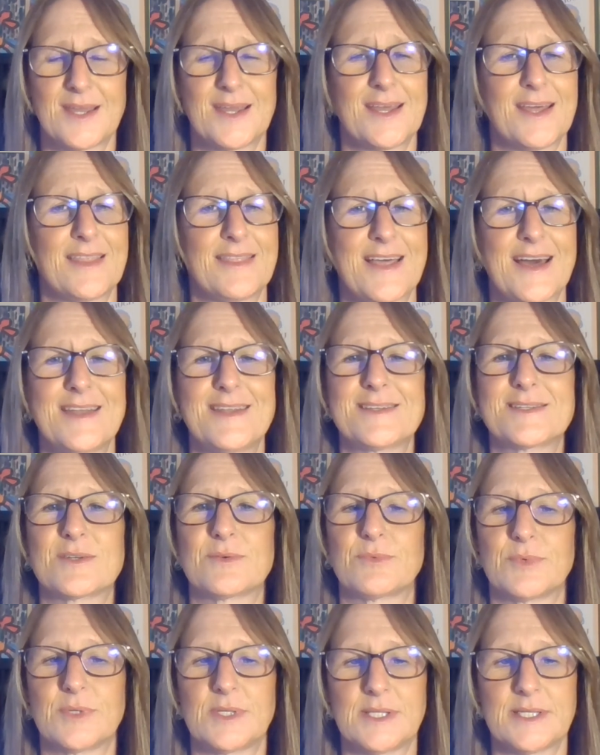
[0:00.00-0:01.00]
That is a
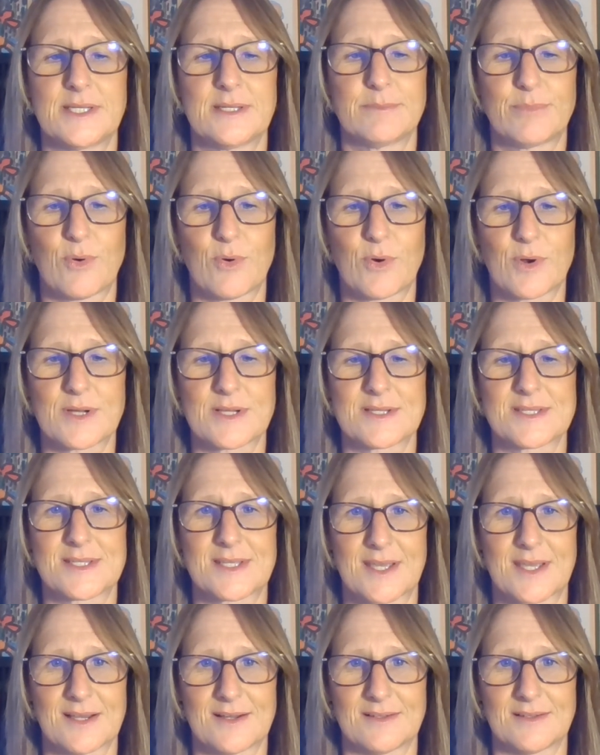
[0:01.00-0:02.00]
really important
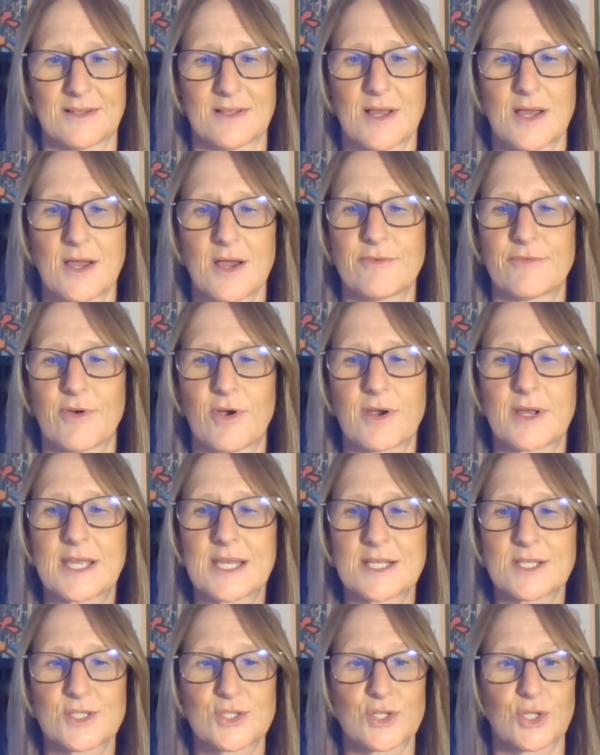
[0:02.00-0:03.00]
skill for our
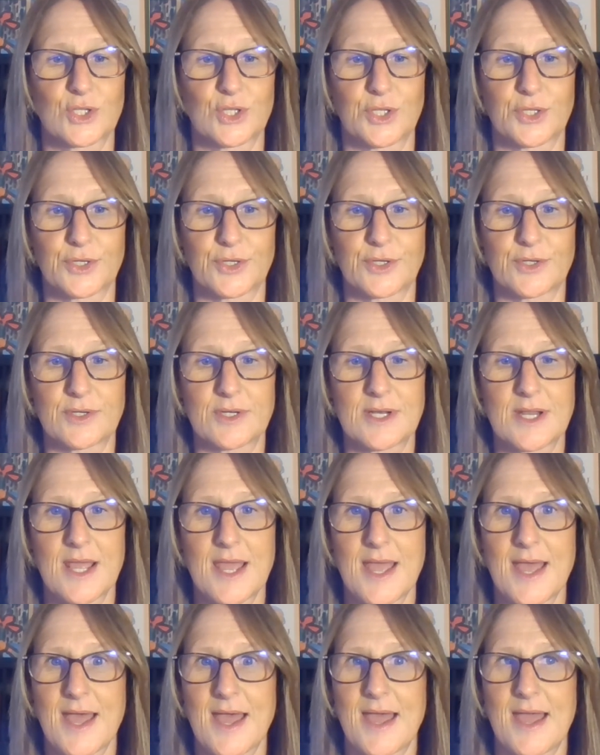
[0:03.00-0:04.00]
kids to learn
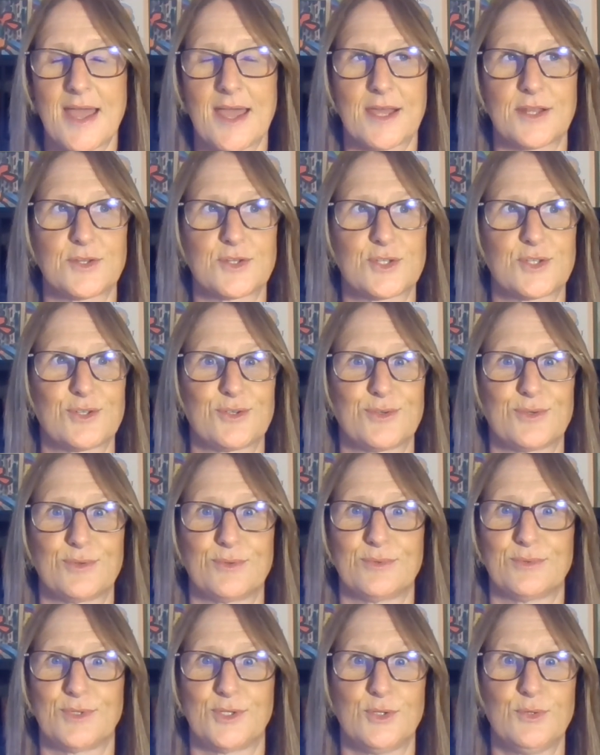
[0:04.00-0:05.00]
and
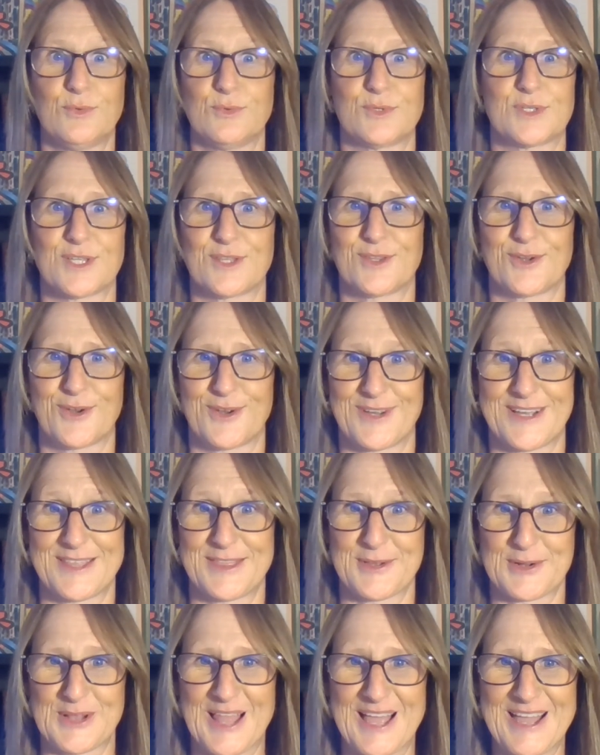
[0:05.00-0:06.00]
to use in
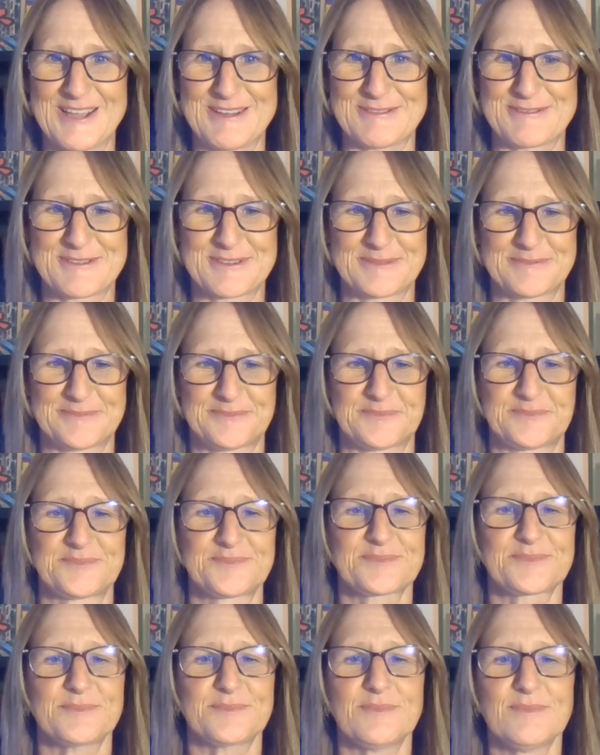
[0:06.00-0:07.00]
their life.
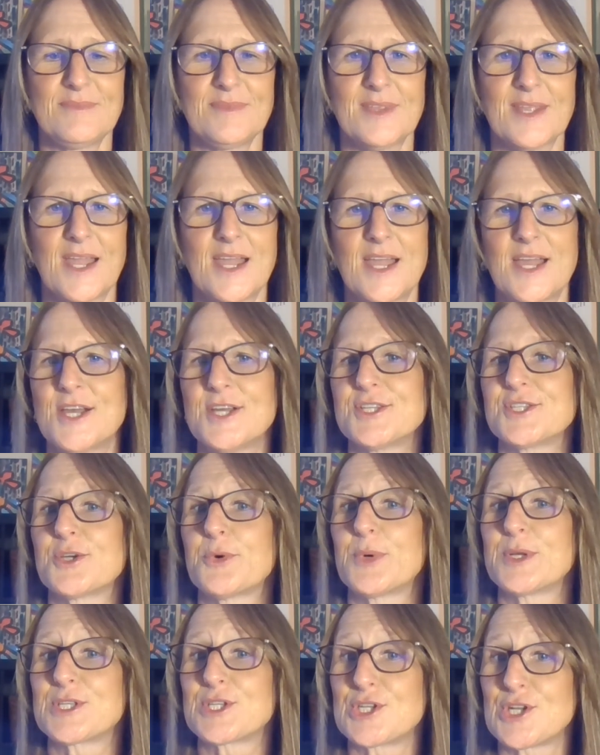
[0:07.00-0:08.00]

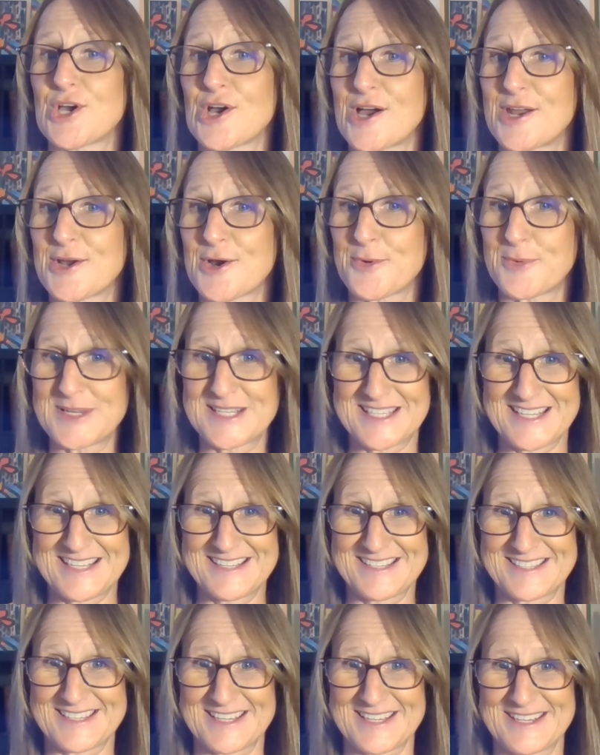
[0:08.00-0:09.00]
So it's not always
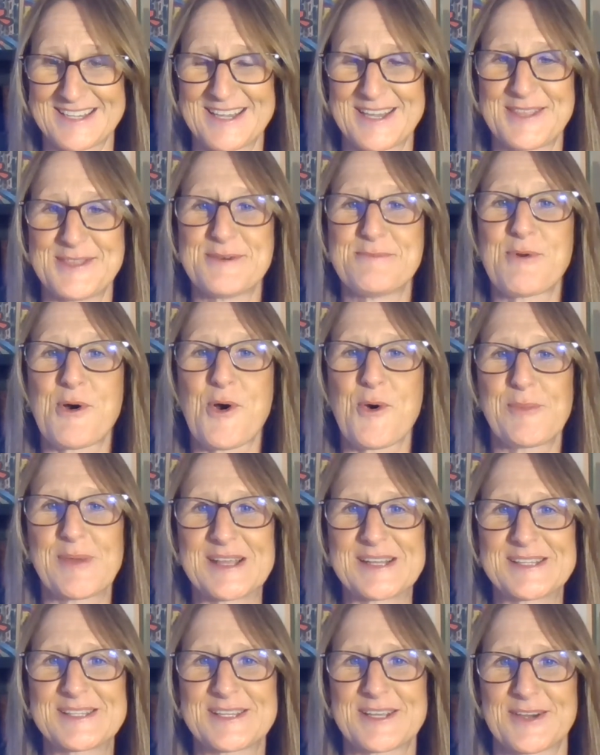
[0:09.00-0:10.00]
easy in the
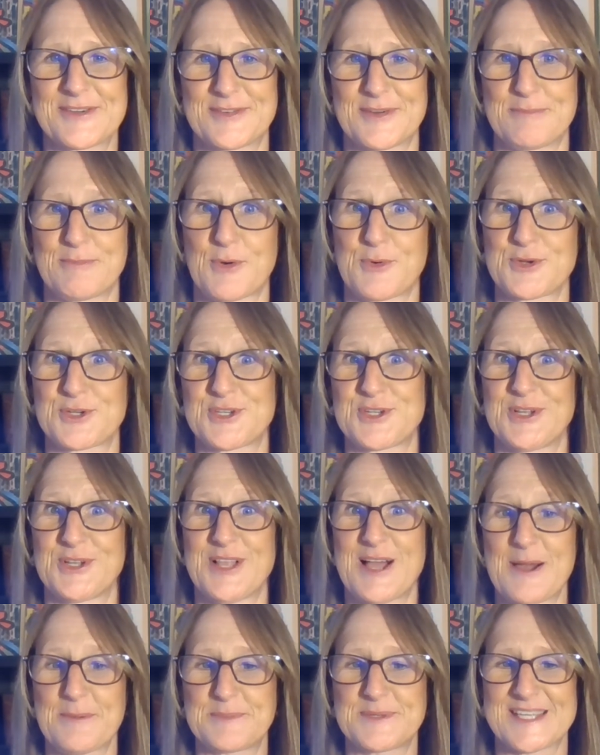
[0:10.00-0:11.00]
moment of emotional
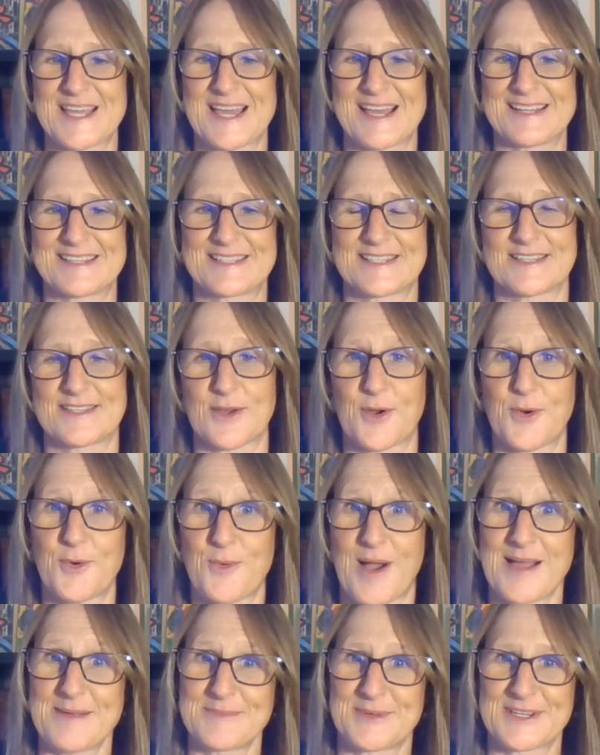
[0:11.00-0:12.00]
upset to say, oh,
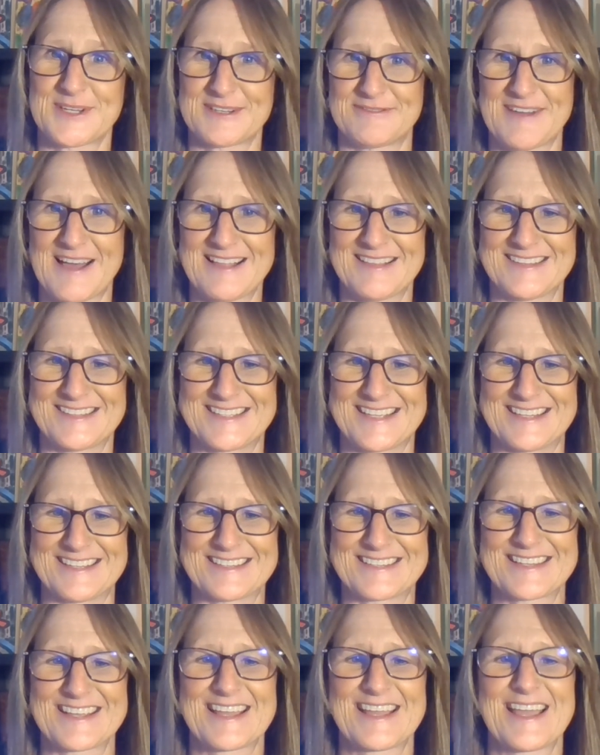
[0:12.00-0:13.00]
I'm going to
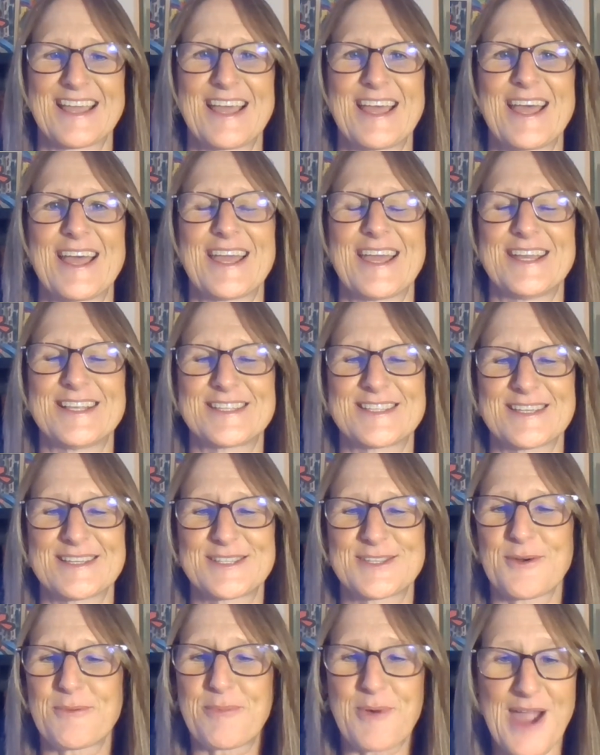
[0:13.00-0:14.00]
validate. It's
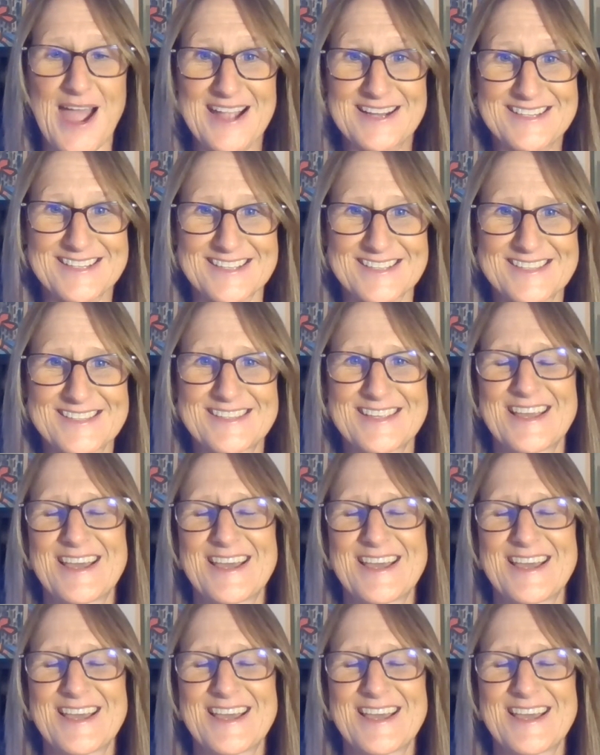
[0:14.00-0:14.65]
so practice.